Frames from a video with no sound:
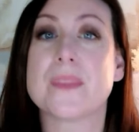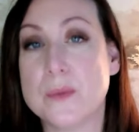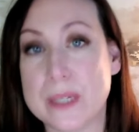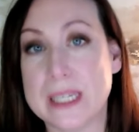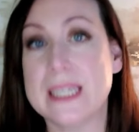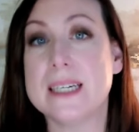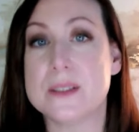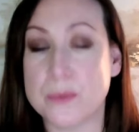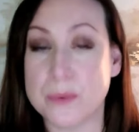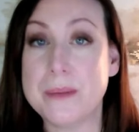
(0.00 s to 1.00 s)
We
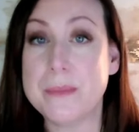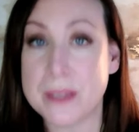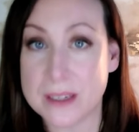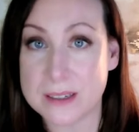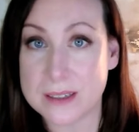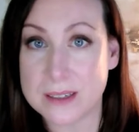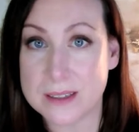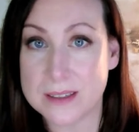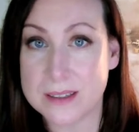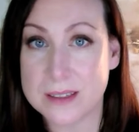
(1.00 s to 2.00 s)
as women
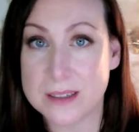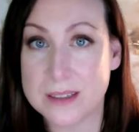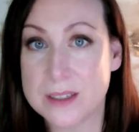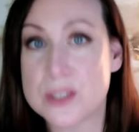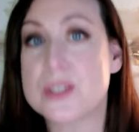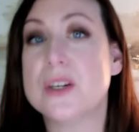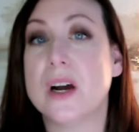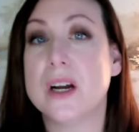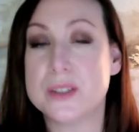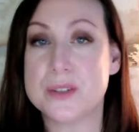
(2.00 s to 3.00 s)

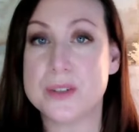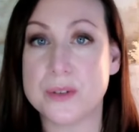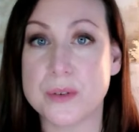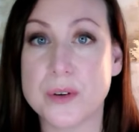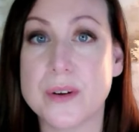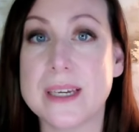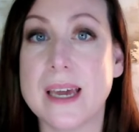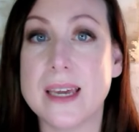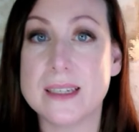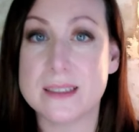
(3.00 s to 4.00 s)
start to
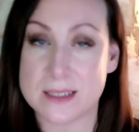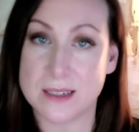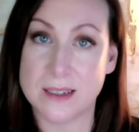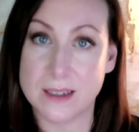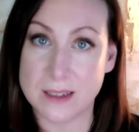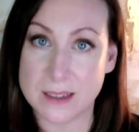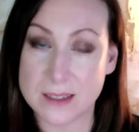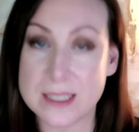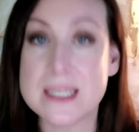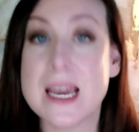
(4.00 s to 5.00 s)
create
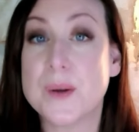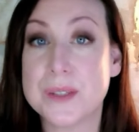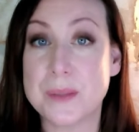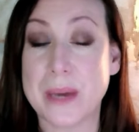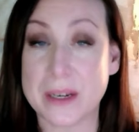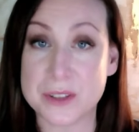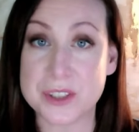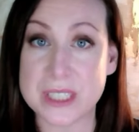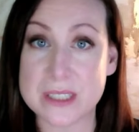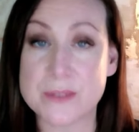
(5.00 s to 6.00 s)
these healthy
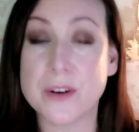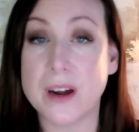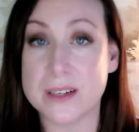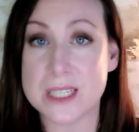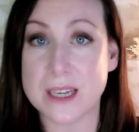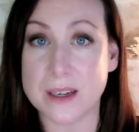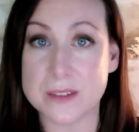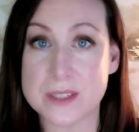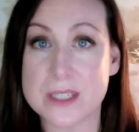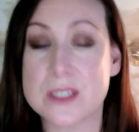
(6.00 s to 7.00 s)
boundaries for
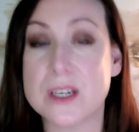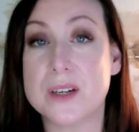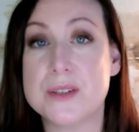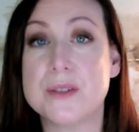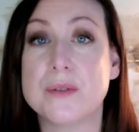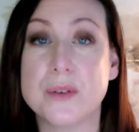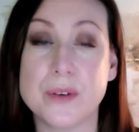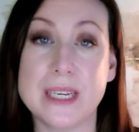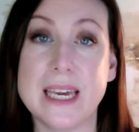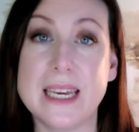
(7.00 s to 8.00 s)
ourselves, start to
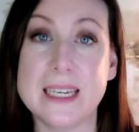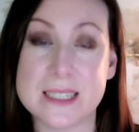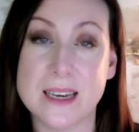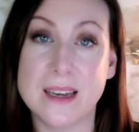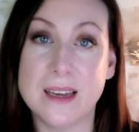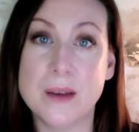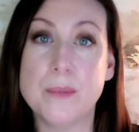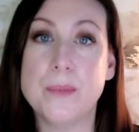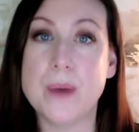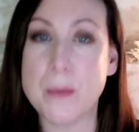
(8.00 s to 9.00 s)
create
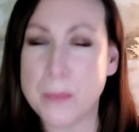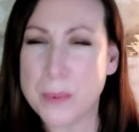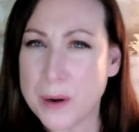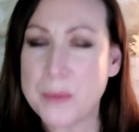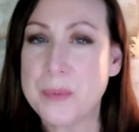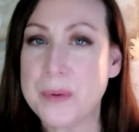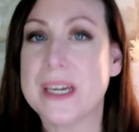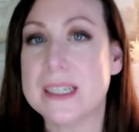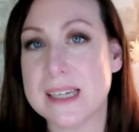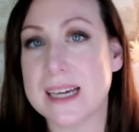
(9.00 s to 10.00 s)

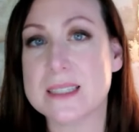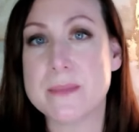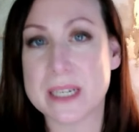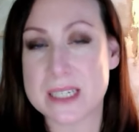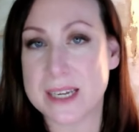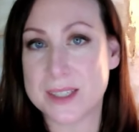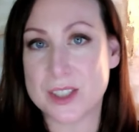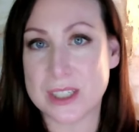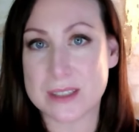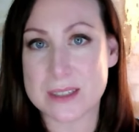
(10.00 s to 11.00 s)
appropriate
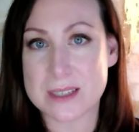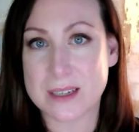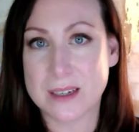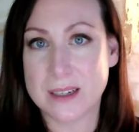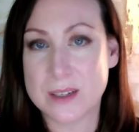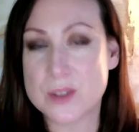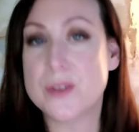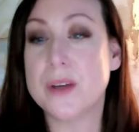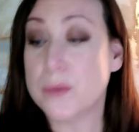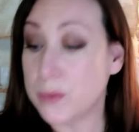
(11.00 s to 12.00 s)
expectations so
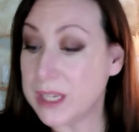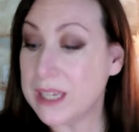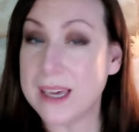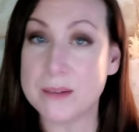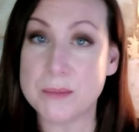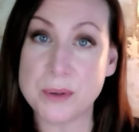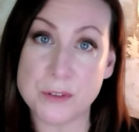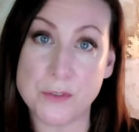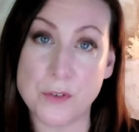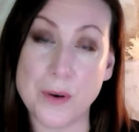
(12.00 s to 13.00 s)
that we can
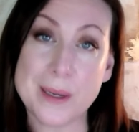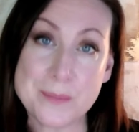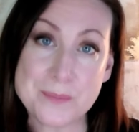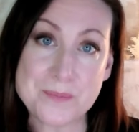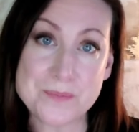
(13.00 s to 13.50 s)
perform